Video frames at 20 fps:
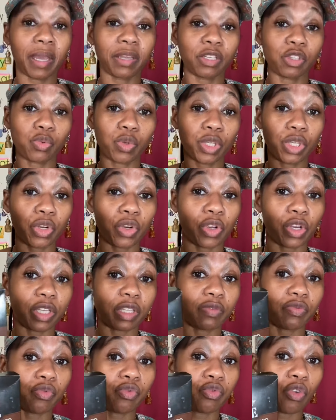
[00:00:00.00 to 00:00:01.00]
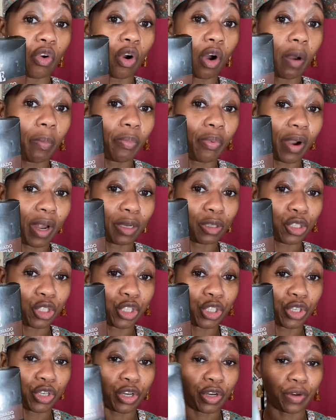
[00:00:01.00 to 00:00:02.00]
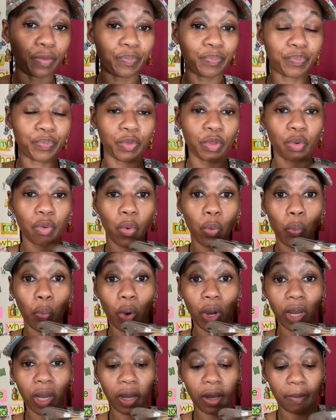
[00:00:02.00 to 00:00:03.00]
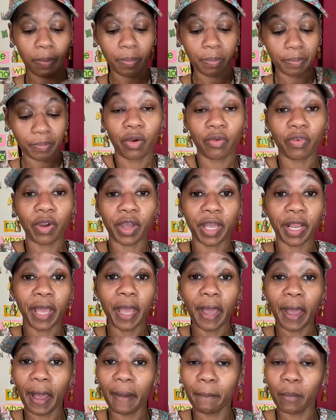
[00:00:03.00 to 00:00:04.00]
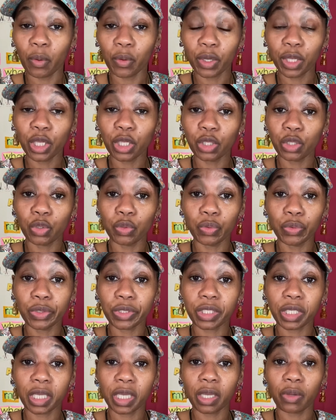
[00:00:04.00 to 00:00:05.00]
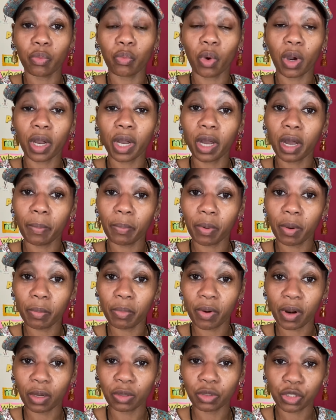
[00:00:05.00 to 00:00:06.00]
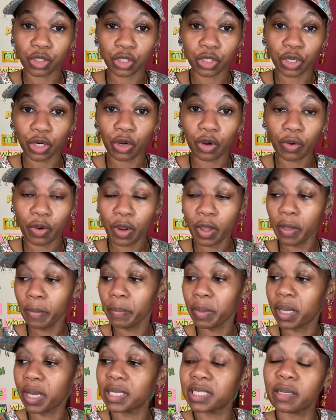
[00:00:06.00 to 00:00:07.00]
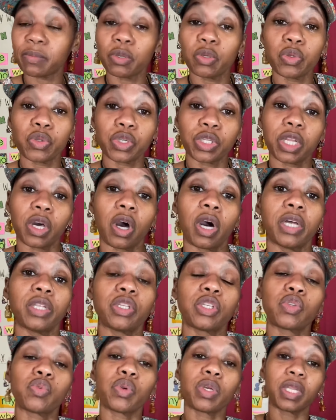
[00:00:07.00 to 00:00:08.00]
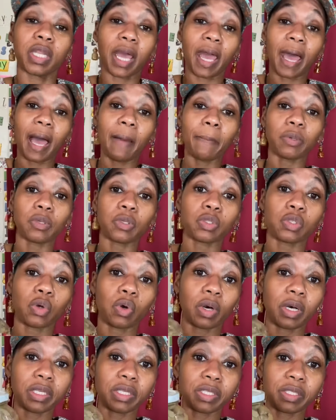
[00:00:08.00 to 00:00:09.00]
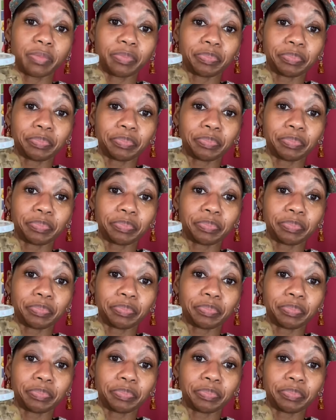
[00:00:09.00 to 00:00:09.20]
sweetener is raw brown sugar, 1 cup. Right, I'm only using 1 cup of brown sugar because I'm using the unsweetened applesauce,